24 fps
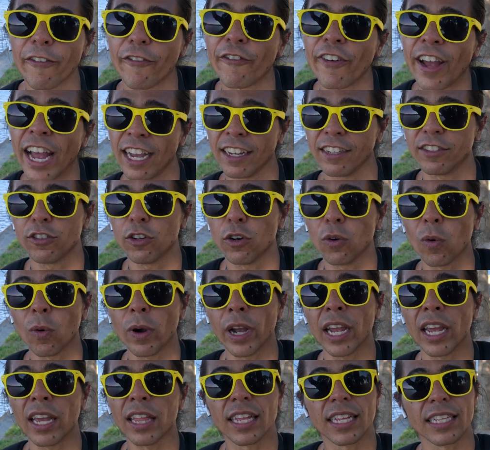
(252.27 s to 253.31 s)
a faster
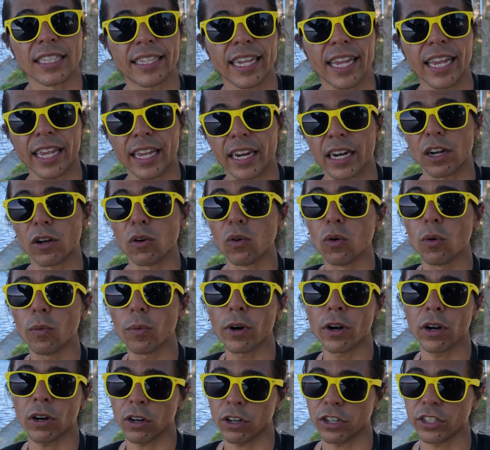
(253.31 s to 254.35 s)
way than taking an
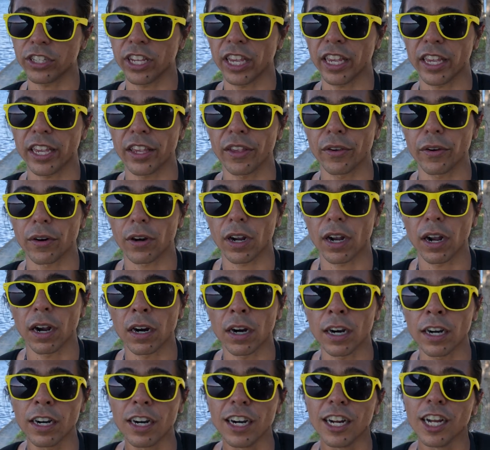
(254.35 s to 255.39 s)
Uber or taking your
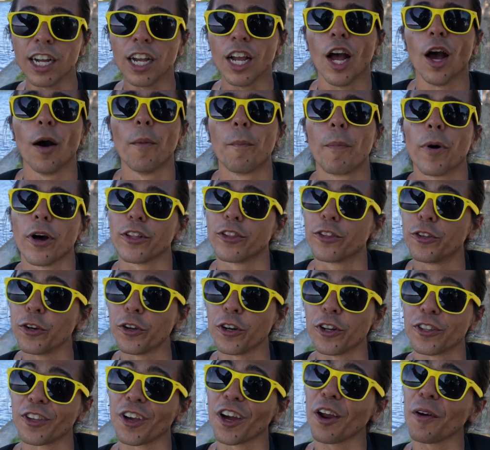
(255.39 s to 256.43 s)
car but
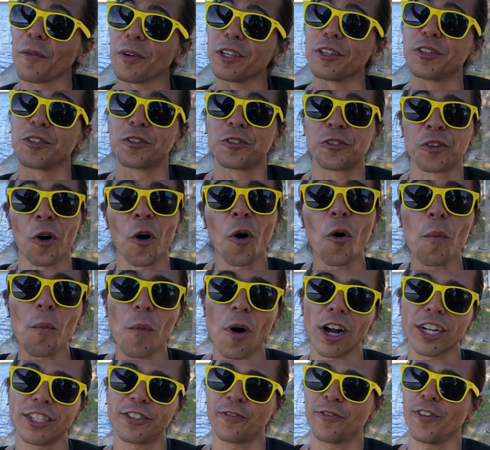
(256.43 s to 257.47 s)
dude, it's gonna be so
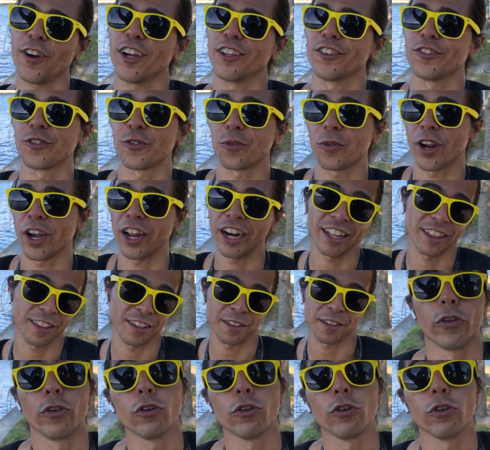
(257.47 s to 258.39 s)
much fun to ride it.